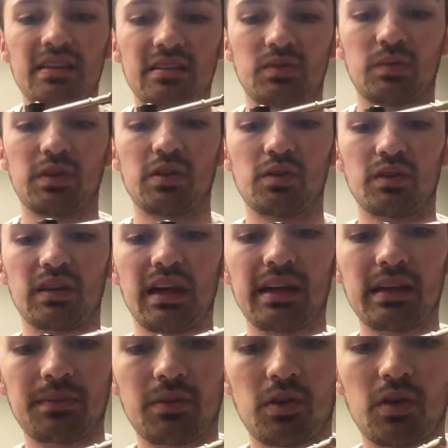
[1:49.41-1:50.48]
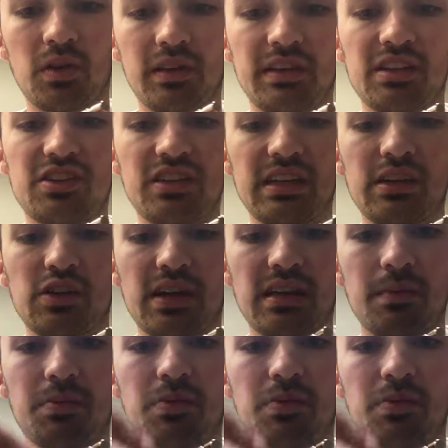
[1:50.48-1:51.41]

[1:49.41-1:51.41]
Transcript: So when you're lining up the hole, initially you're going